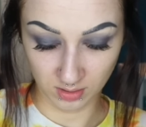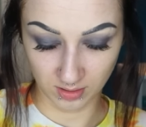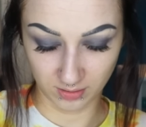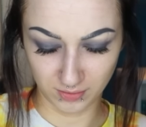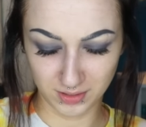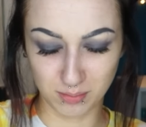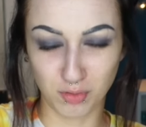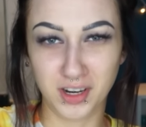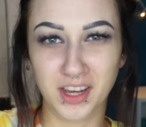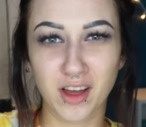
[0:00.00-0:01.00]
I feel like I'm
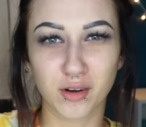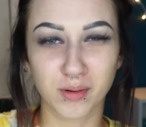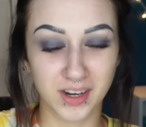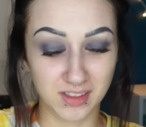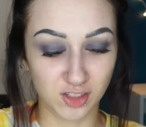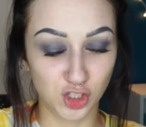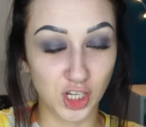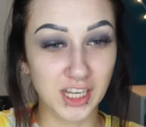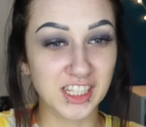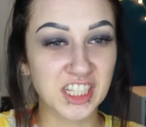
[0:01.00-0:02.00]
running out already and this
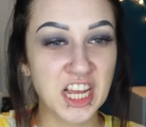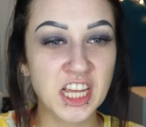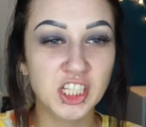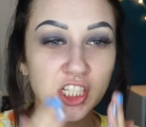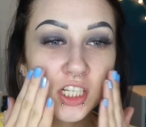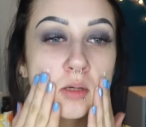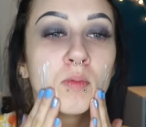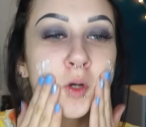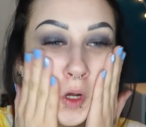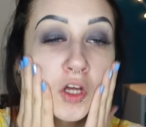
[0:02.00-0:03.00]
shit is not cheap.